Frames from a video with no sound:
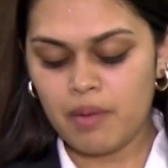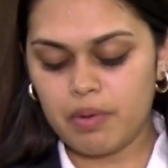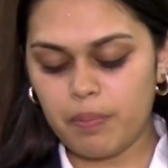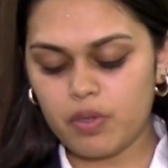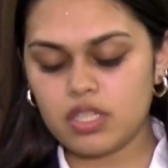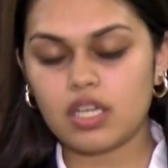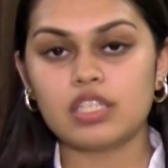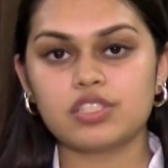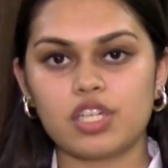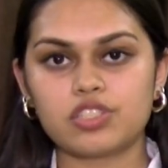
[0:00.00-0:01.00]
proposed the
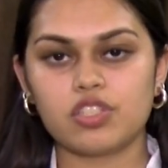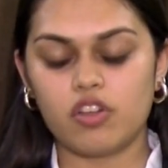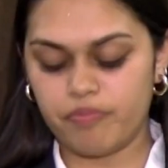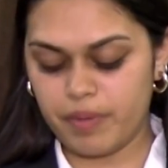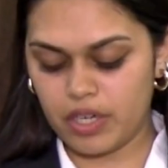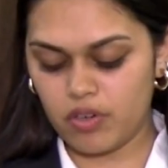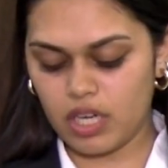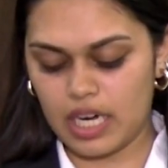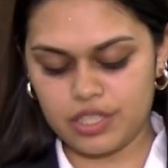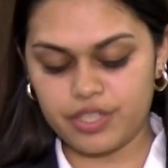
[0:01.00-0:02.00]
construction of metro
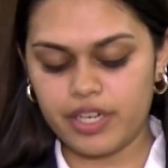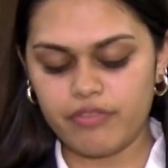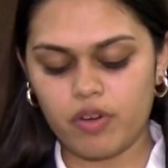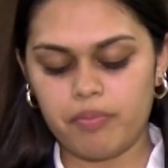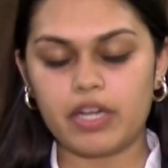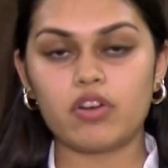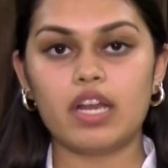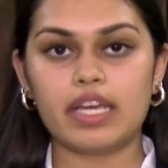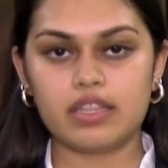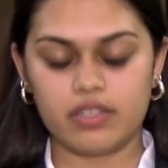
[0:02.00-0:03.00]
car shed for Metro
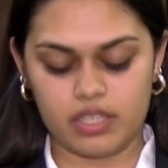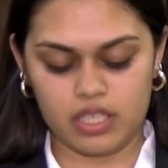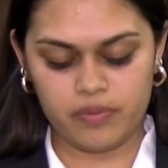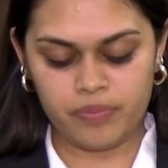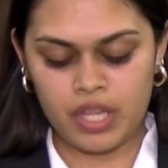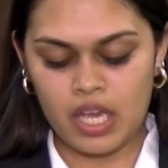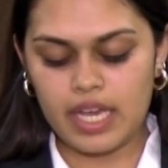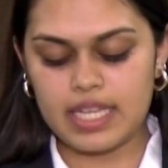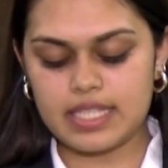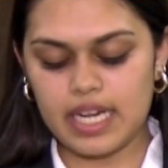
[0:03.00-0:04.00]
Line 3
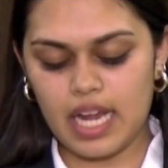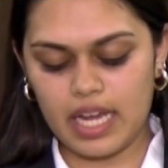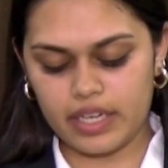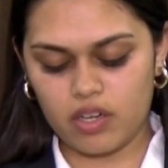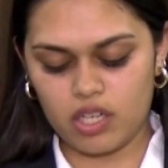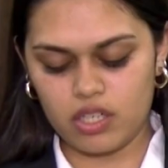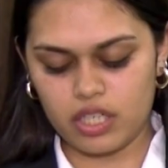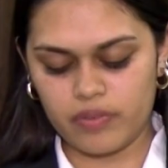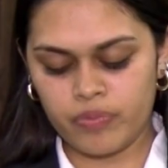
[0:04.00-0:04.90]
inside RA colony.